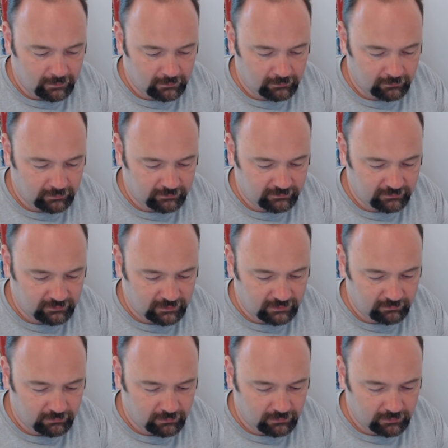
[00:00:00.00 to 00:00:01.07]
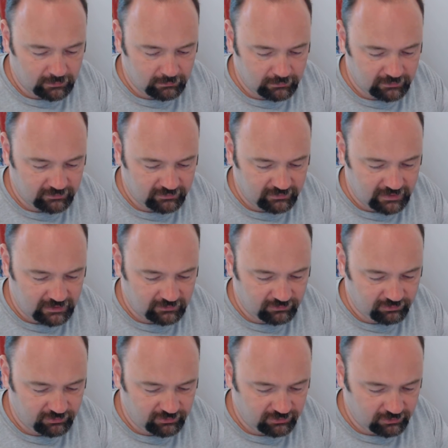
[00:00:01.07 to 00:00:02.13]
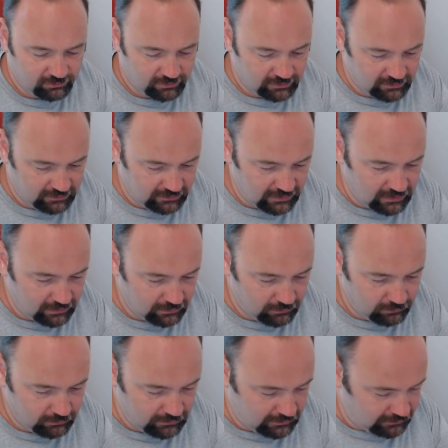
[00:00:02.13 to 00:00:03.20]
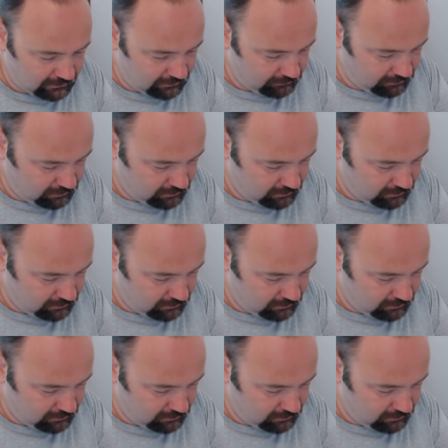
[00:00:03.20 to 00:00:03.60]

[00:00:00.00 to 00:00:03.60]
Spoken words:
like CY, which stands for cider yellow cap.